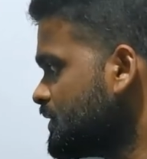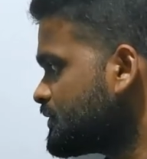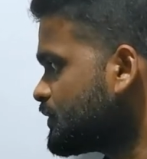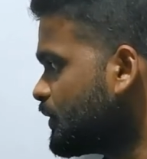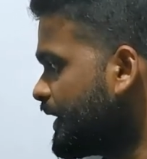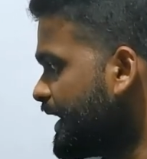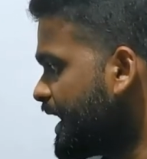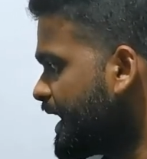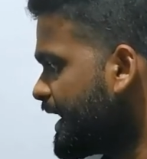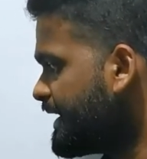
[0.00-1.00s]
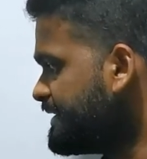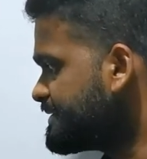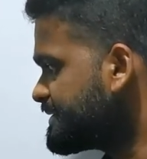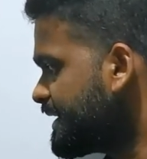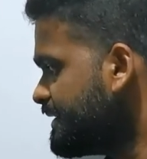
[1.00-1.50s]
So air
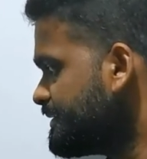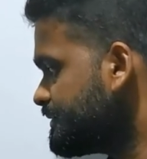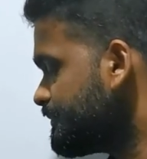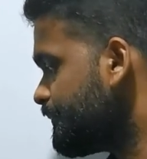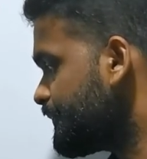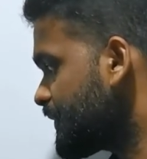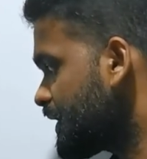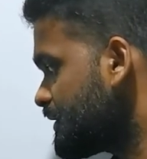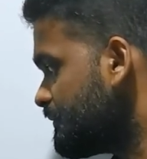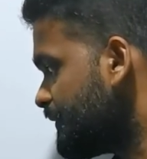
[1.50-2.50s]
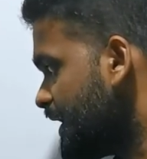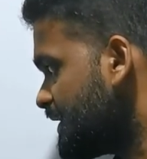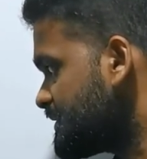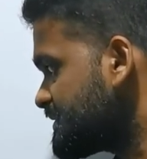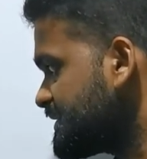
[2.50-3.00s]
inside the
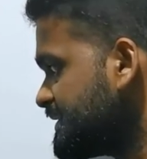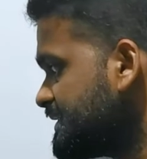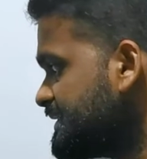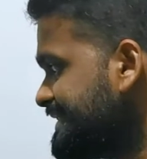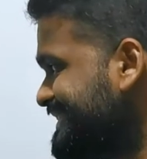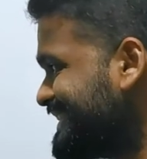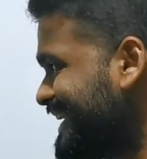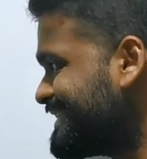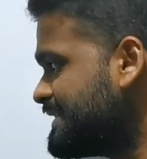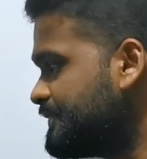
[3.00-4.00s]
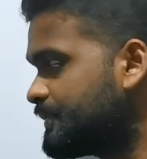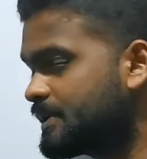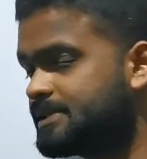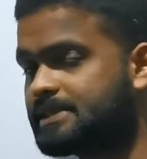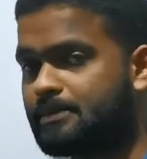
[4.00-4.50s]
flask is at a
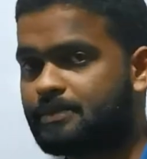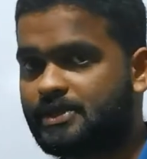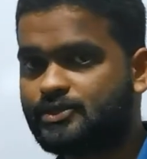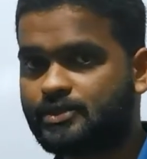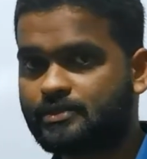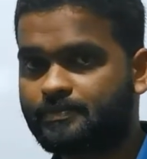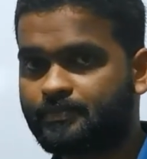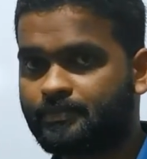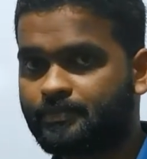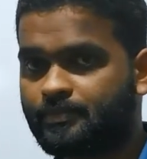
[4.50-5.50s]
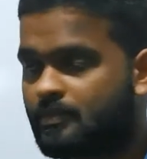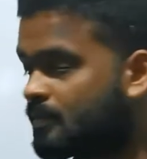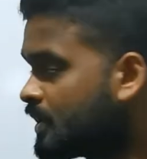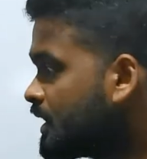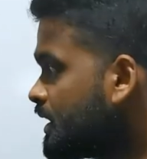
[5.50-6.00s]
different temperature
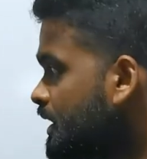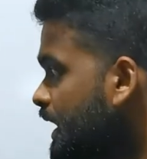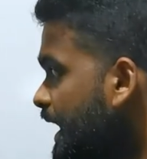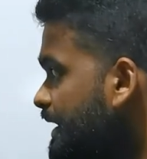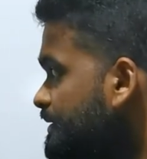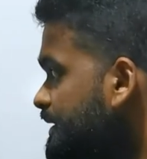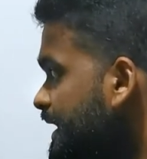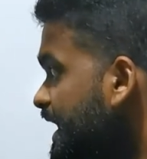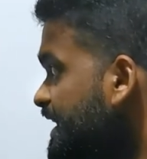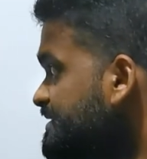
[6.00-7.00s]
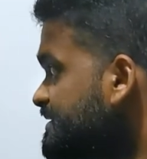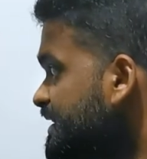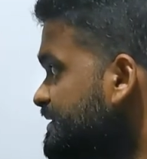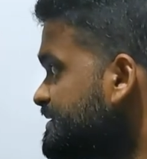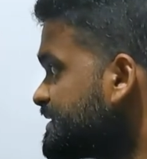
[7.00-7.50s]
and air
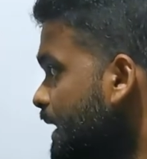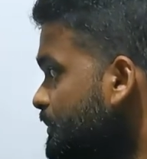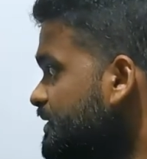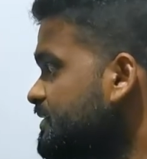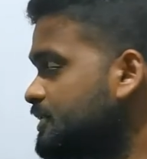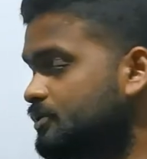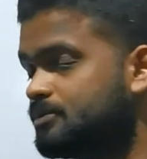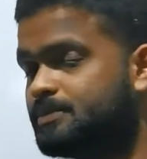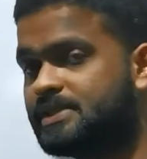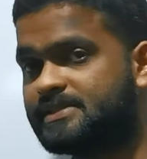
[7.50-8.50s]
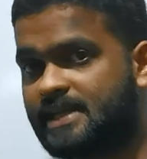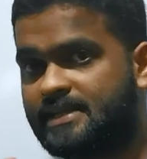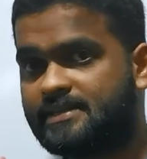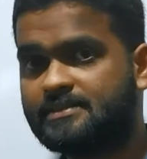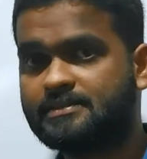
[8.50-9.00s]
inside this capillary tube is
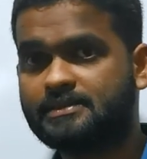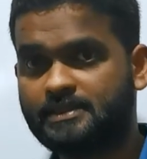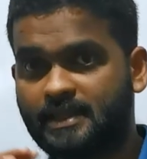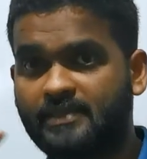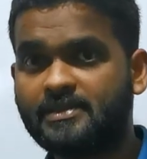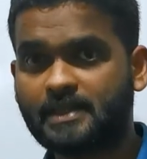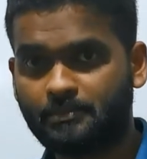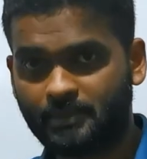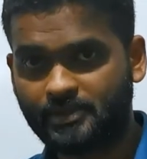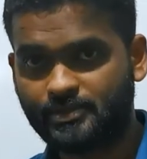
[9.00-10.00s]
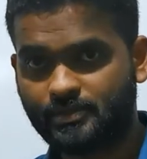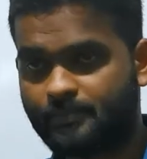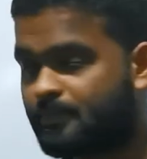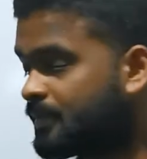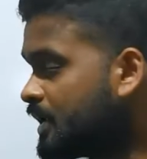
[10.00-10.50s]
at another temperature.
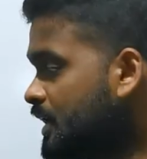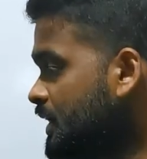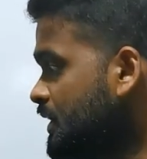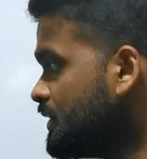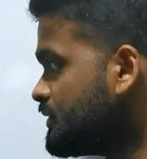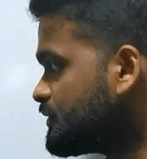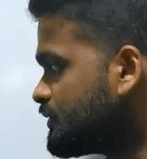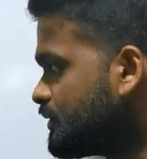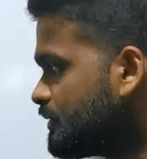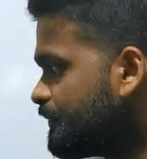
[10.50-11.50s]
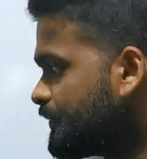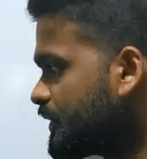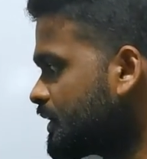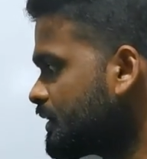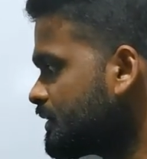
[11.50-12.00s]
So
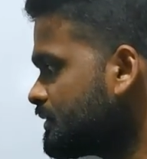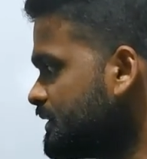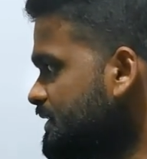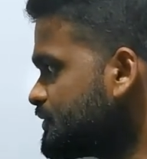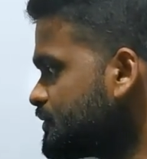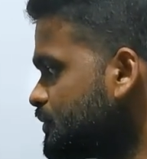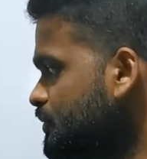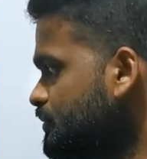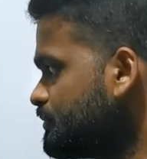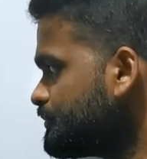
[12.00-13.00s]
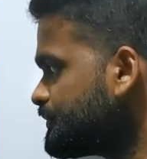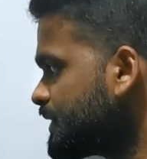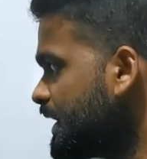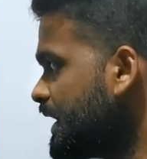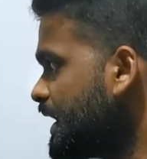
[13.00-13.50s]
these two
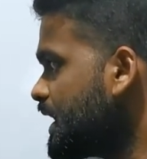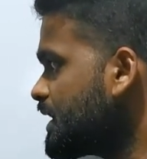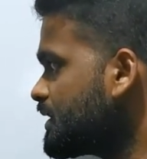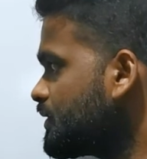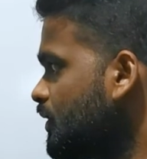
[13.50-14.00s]
air